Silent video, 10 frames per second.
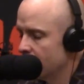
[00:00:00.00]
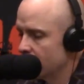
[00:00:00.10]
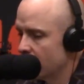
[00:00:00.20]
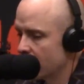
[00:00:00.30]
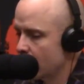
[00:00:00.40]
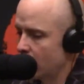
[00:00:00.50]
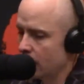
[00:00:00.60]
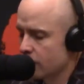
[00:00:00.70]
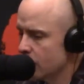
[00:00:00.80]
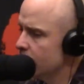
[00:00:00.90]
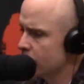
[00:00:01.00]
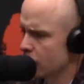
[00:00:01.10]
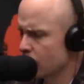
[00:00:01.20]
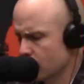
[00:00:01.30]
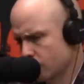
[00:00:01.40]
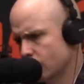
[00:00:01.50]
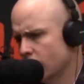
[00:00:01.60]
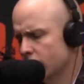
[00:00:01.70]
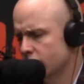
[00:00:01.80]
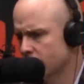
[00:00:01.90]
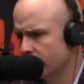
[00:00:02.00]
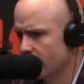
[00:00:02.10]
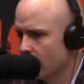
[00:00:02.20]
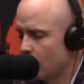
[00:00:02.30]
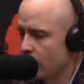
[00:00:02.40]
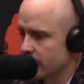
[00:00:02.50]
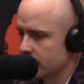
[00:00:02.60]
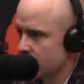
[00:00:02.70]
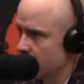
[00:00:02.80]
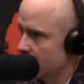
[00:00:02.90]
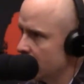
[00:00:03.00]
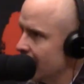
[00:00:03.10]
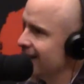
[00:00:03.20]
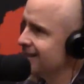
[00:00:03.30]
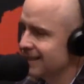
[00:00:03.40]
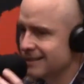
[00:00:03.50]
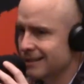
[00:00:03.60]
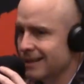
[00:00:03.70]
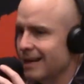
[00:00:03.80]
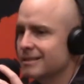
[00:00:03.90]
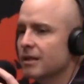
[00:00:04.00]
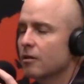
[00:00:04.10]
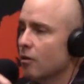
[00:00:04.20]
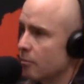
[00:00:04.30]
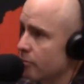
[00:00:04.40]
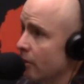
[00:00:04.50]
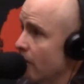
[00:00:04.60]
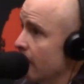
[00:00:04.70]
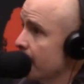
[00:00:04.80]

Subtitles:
and they're like, well, your son needs to develop more discipline. And I said to the guy, look, bro,